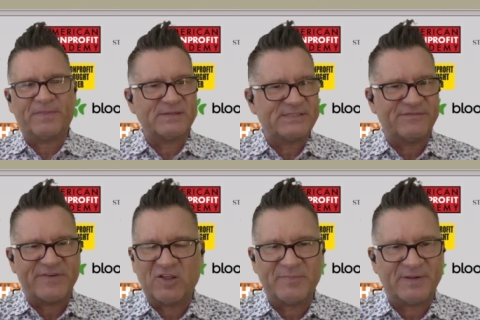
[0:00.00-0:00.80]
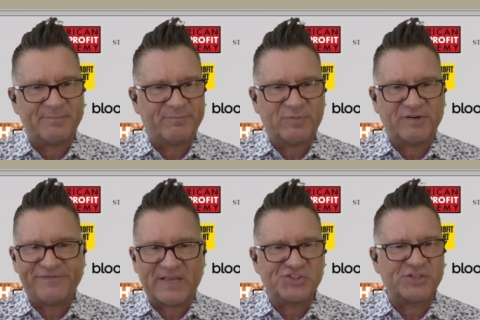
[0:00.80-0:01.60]
the development
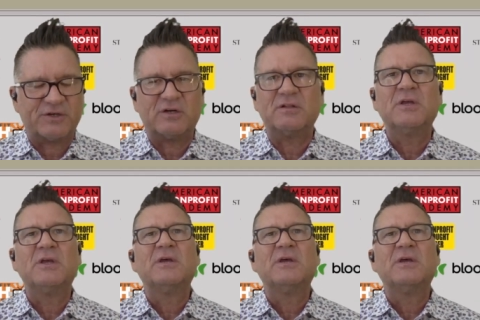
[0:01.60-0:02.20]
professional.